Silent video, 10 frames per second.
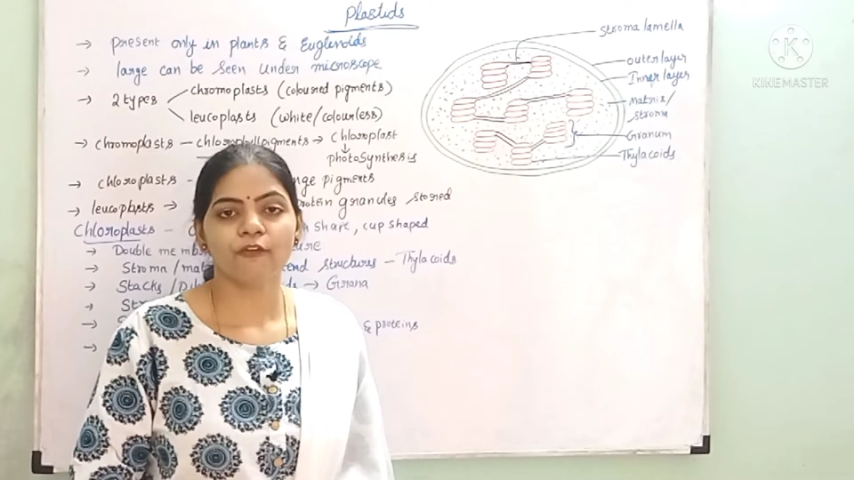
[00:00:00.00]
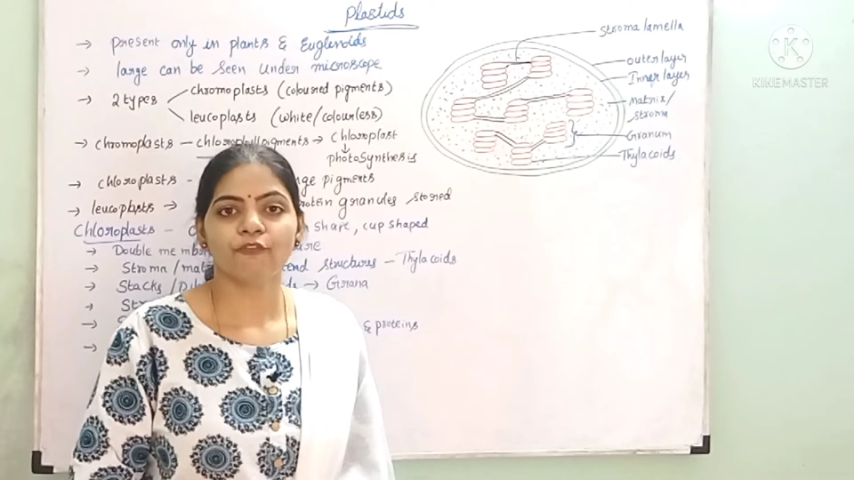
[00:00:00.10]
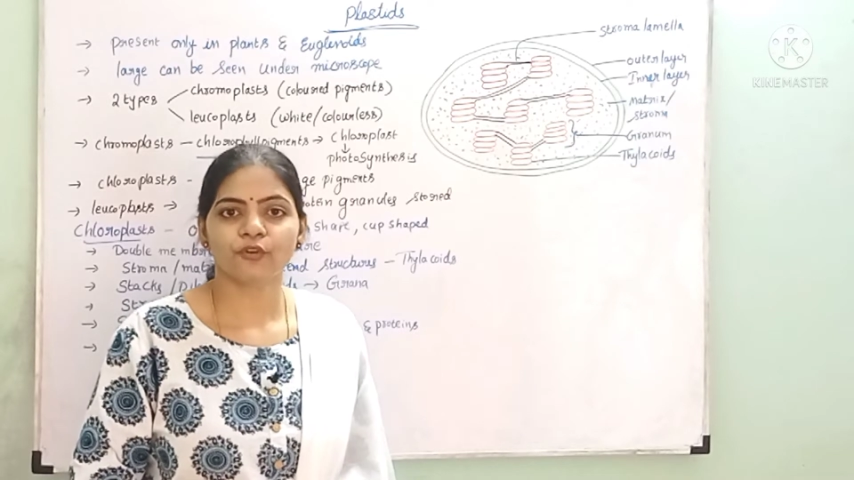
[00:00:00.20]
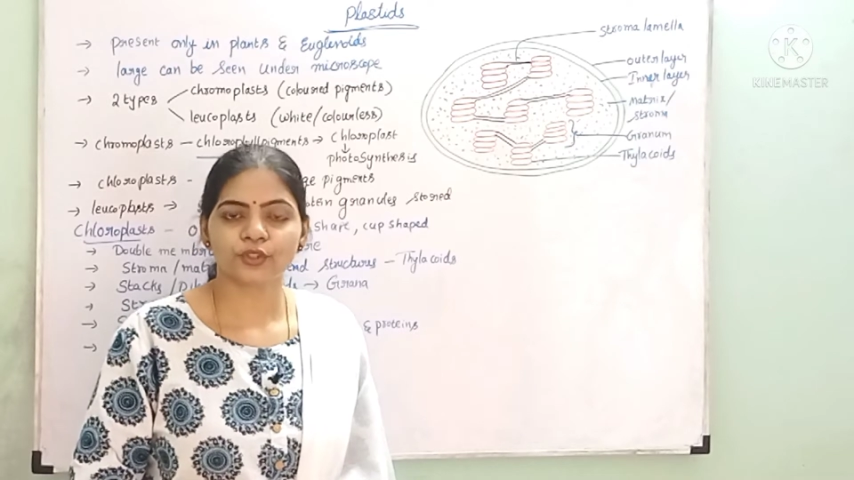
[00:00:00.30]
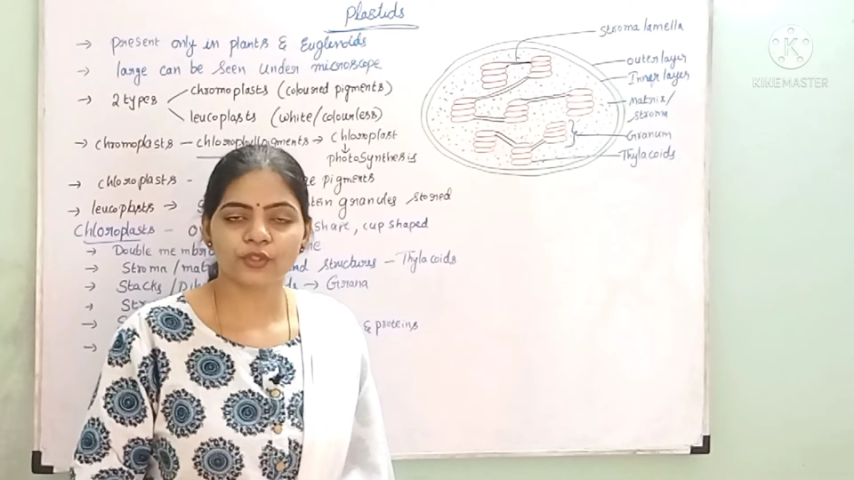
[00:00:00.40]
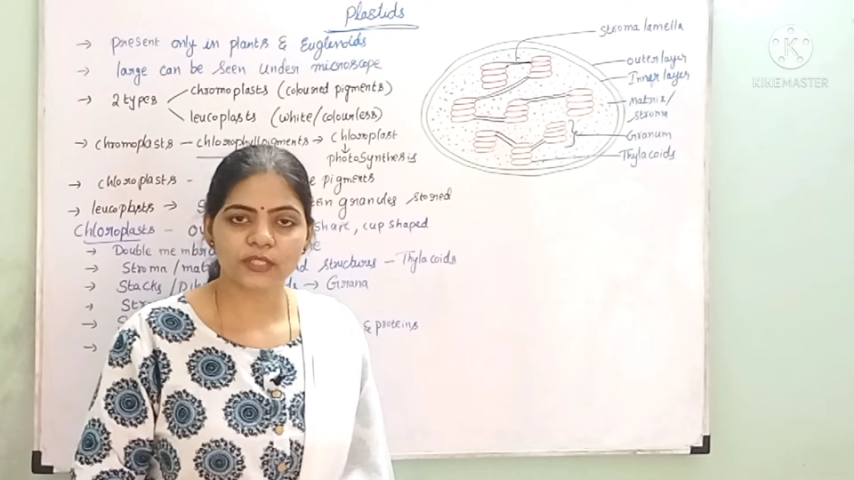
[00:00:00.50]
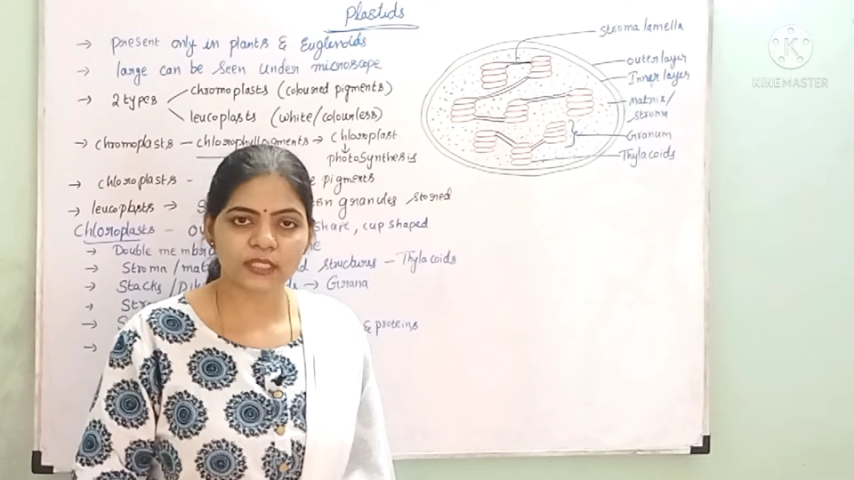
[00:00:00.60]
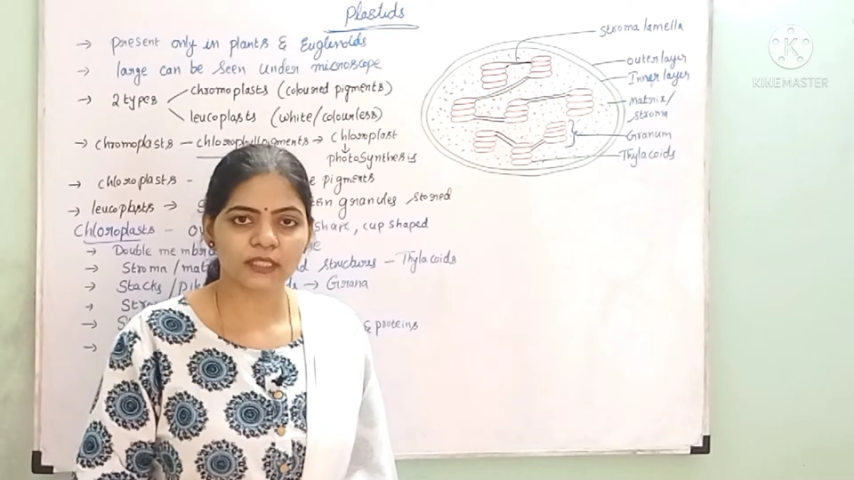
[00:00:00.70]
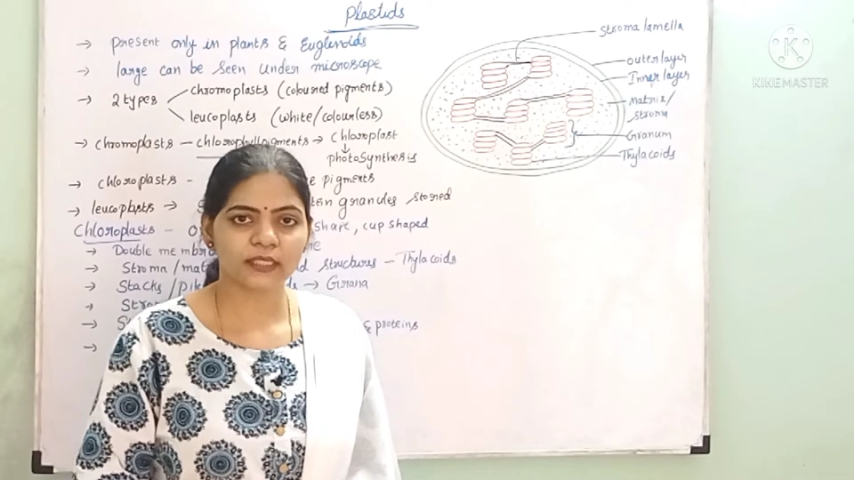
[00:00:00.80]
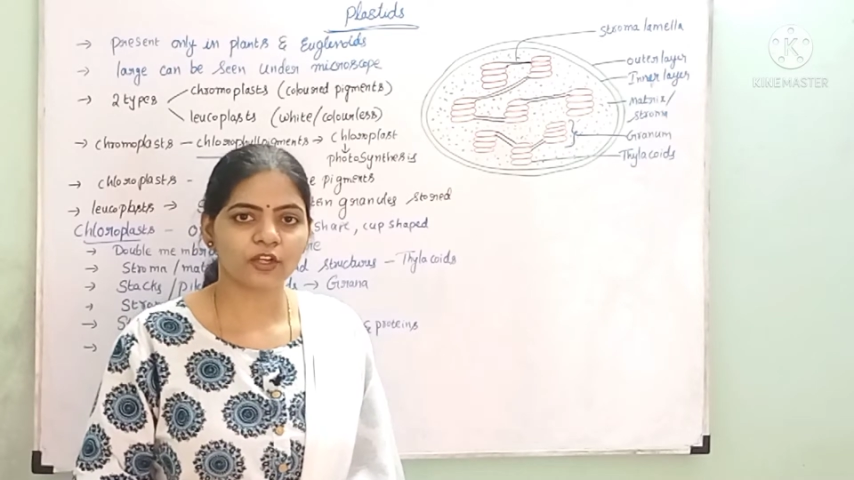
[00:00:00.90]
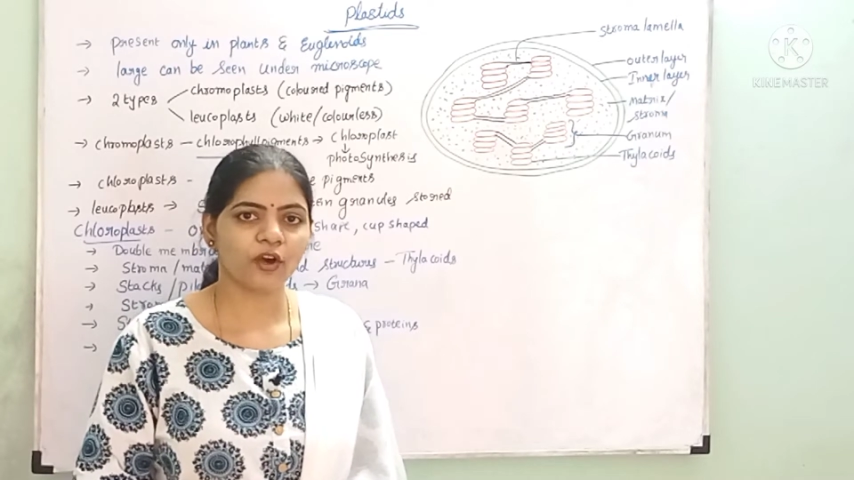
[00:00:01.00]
Photosynthetic